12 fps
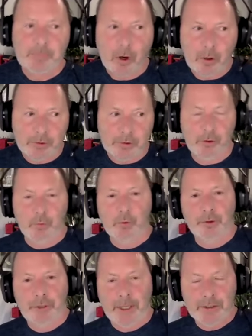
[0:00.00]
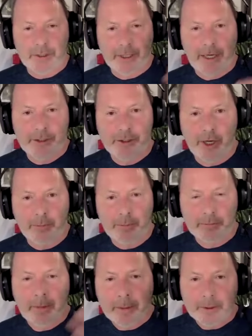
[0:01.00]
Also, the world tends to catch up.
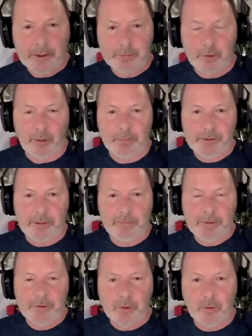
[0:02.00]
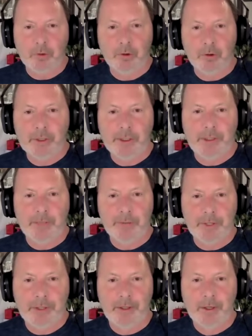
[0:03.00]
Like my biggest problem is I've been so early at
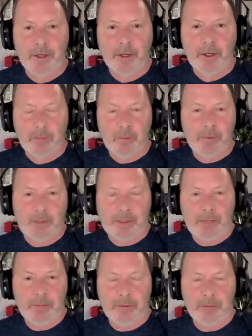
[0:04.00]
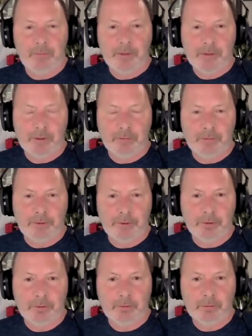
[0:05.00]
everything. When I came out with the functional
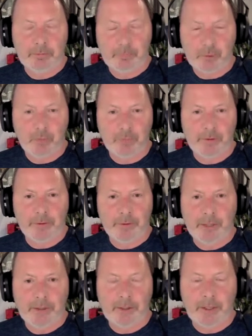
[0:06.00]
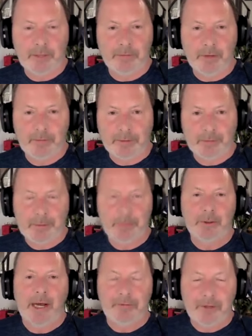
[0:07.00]
fitter, pro fitter in 1985, like people
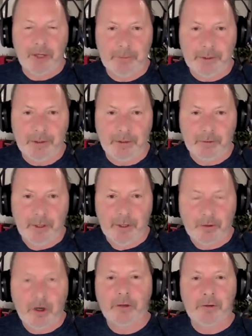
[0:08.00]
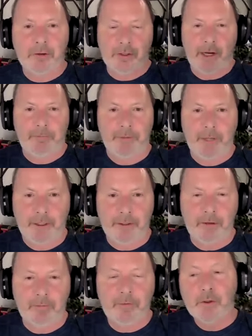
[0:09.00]
laughed at me. The doctors laughed at it.
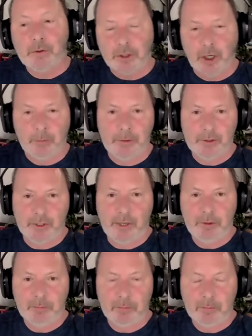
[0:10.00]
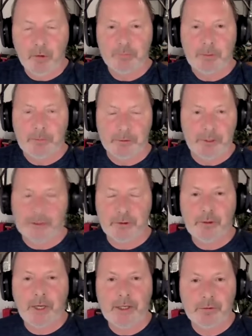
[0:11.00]
A few therapists loved it, but most people said it's
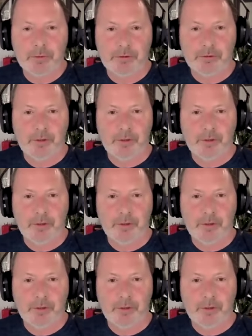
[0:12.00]
too dangerous.